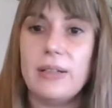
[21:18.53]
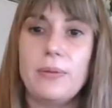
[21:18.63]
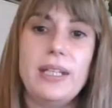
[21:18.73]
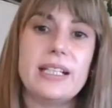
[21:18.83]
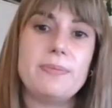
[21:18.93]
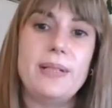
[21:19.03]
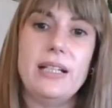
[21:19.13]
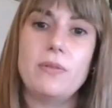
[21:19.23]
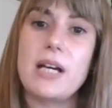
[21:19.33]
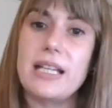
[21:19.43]
We
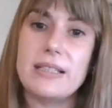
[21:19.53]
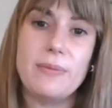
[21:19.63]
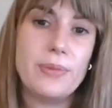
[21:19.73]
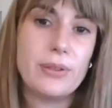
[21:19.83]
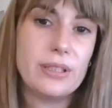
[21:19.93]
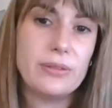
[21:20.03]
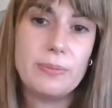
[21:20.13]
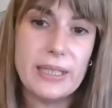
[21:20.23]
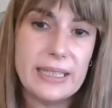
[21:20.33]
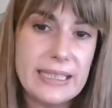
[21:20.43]
explain why it's important to
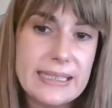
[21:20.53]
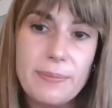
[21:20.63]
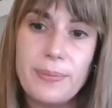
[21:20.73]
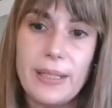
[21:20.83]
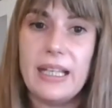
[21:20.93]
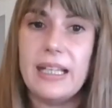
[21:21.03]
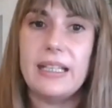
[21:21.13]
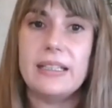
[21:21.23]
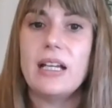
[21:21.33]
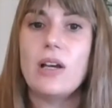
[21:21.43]

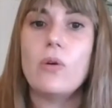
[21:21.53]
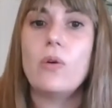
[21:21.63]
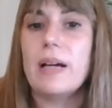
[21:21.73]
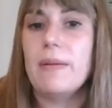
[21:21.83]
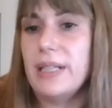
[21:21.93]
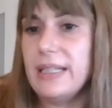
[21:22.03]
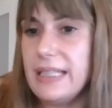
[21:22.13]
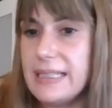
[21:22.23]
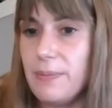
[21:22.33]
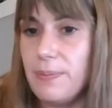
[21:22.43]
participate, who can
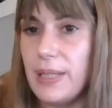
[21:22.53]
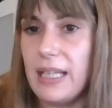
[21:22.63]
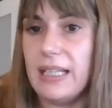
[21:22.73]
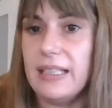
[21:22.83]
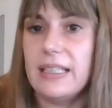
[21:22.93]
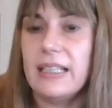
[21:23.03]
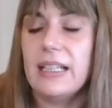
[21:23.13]
participate,